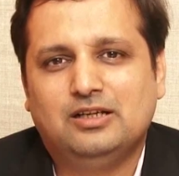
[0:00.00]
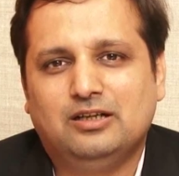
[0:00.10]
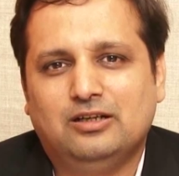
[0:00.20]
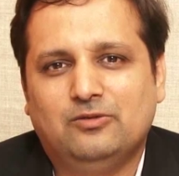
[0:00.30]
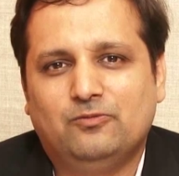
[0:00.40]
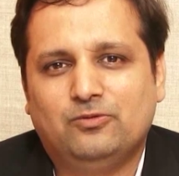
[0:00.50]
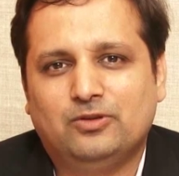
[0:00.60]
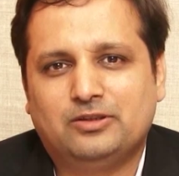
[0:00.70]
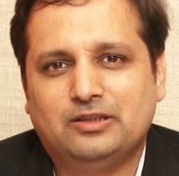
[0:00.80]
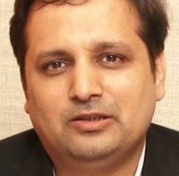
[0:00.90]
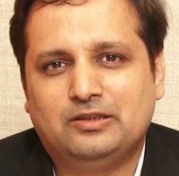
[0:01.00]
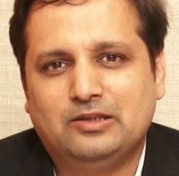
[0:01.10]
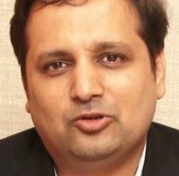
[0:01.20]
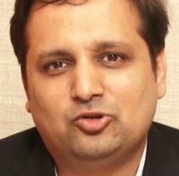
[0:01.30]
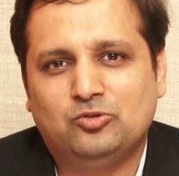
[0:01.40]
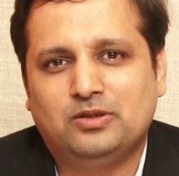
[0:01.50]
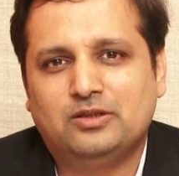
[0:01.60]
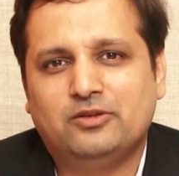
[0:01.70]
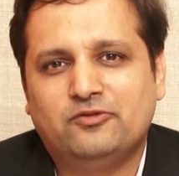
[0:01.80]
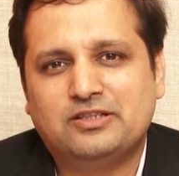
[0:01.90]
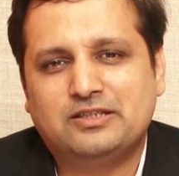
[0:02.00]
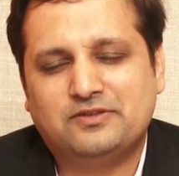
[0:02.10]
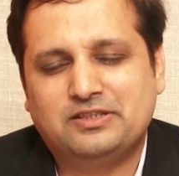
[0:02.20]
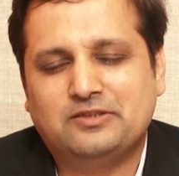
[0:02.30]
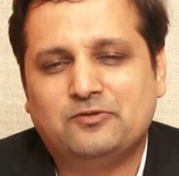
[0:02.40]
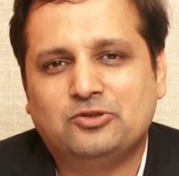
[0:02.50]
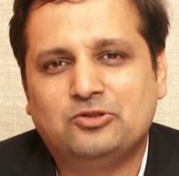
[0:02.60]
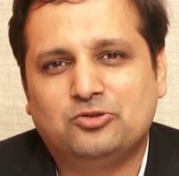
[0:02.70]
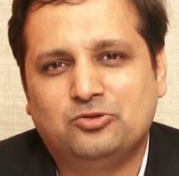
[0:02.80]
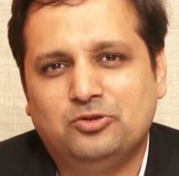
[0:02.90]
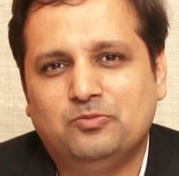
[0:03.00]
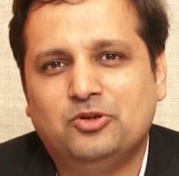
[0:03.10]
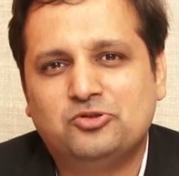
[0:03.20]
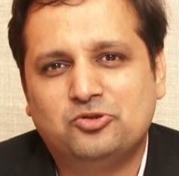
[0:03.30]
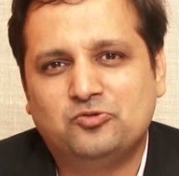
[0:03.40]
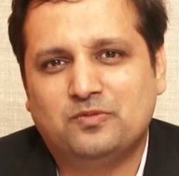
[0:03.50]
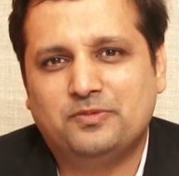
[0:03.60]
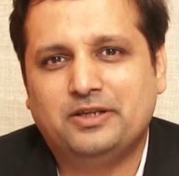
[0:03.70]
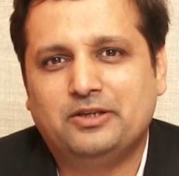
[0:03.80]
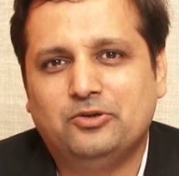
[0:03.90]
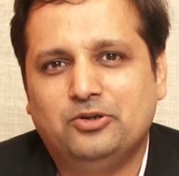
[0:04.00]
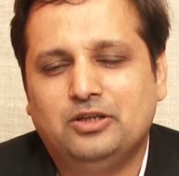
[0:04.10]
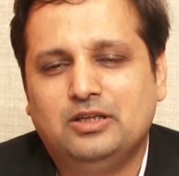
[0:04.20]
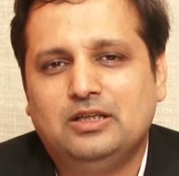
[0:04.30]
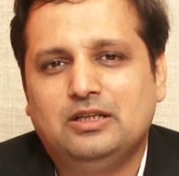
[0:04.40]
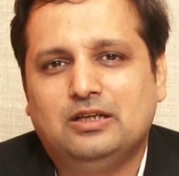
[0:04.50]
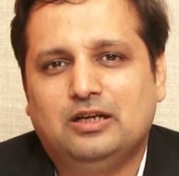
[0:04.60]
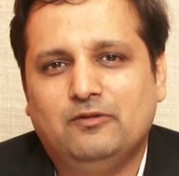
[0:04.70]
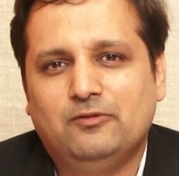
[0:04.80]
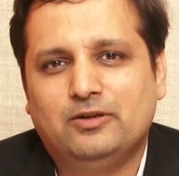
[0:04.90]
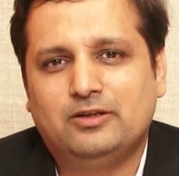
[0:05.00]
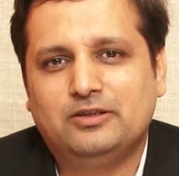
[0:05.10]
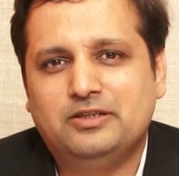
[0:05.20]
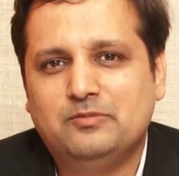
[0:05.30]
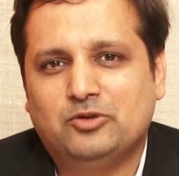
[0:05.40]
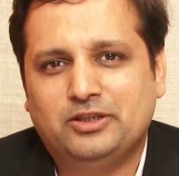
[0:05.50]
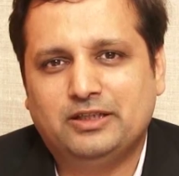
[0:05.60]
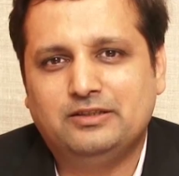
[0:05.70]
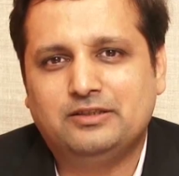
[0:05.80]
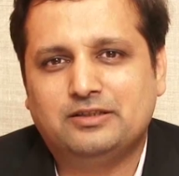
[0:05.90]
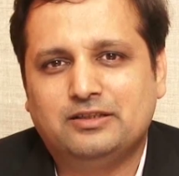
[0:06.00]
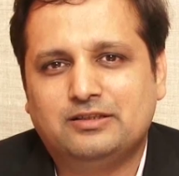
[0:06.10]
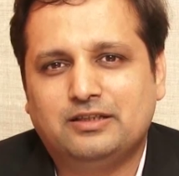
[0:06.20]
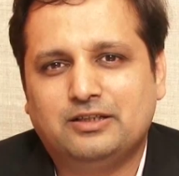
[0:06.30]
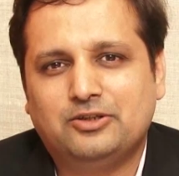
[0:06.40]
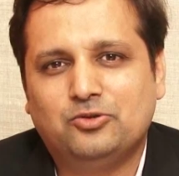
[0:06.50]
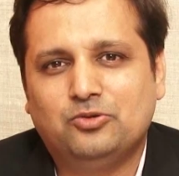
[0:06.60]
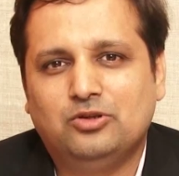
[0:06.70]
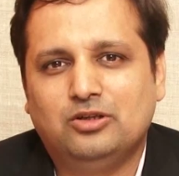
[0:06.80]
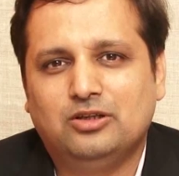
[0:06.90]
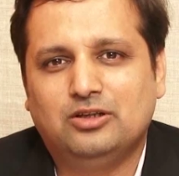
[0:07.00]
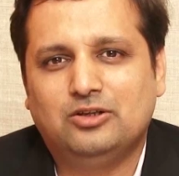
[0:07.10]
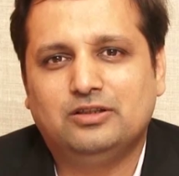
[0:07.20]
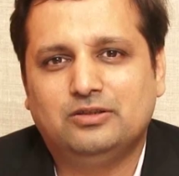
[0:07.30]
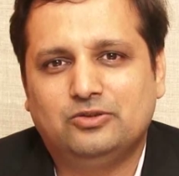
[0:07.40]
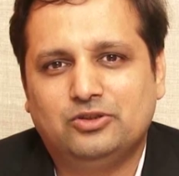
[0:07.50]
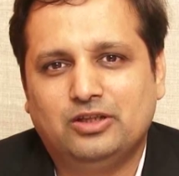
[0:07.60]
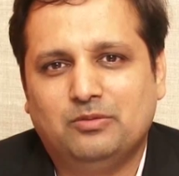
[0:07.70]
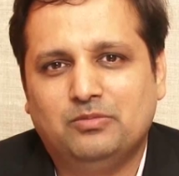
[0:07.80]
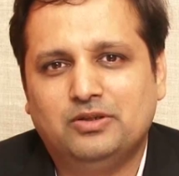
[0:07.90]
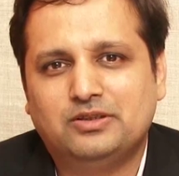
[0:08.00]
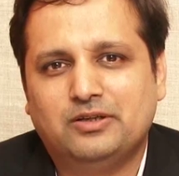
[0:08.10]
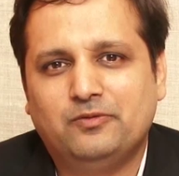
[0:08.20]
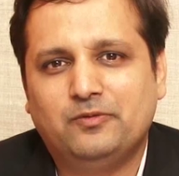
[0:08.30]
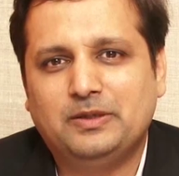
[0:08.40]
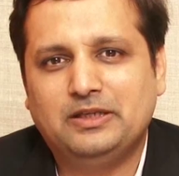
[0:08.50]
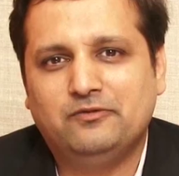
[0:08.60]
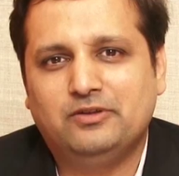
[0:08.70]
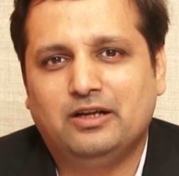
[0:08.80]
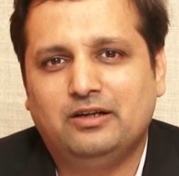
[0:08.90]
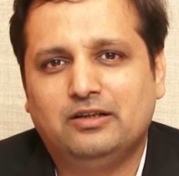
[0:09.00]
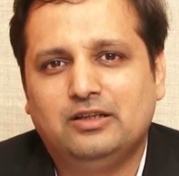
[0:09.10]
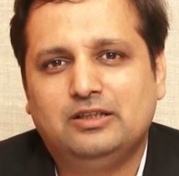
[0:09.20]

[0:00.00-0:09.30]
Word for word: Uh, till till October, the festive season was also good. Monsoons were pretty good. However, the demonetization has taken a toll uh, on the numbers, and we believe that